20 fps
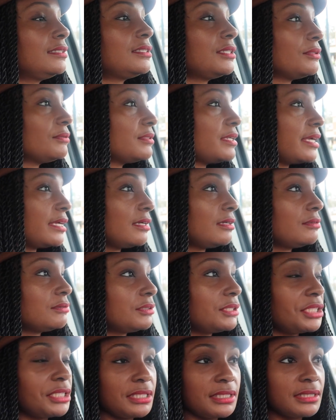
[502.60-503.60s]
So now
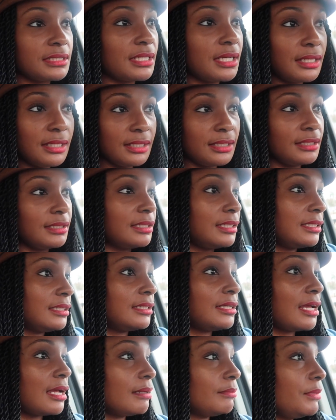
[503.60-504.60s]
she's gone and
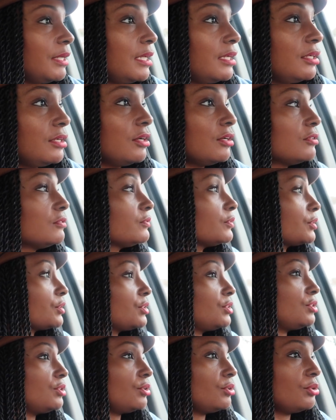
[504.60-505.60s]
I'm headed over
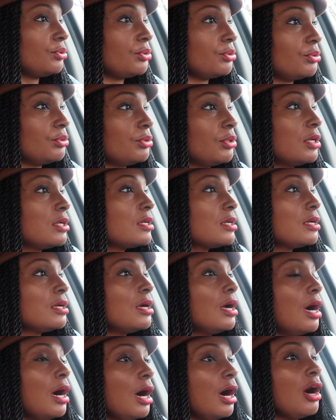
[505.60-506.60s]
to
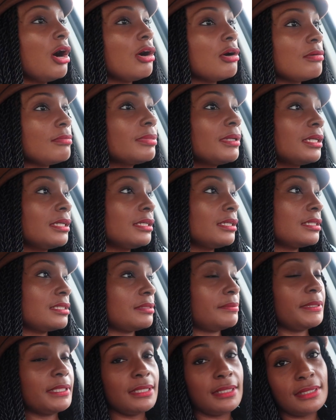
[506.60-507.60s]
Home
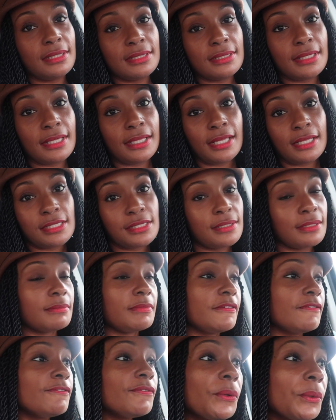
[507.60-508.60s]
Goods because, like I said
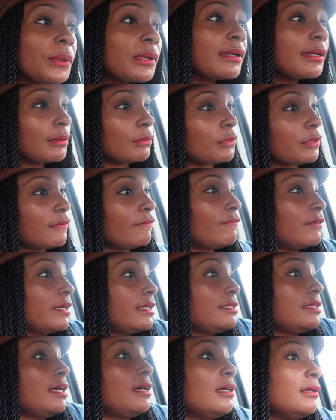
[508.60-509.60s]
before, I want to
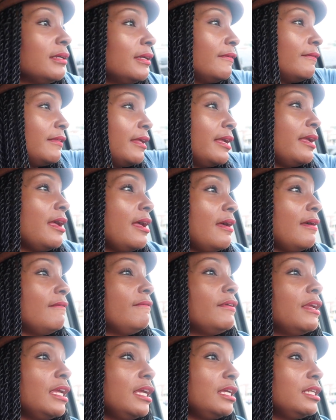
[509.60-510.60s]
find out if they have
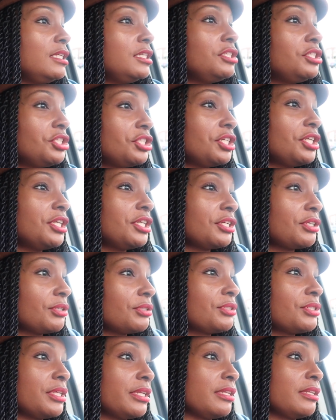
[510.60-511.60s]
any
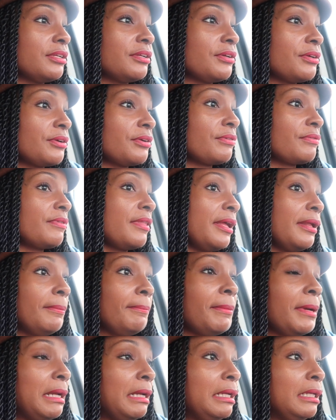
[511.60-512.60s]
chairs in there that
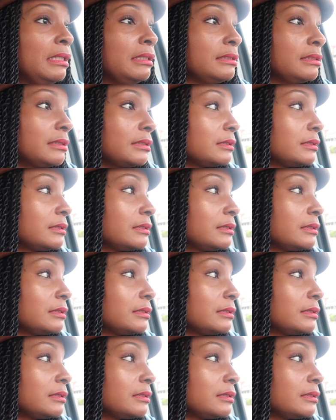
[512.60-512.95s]
might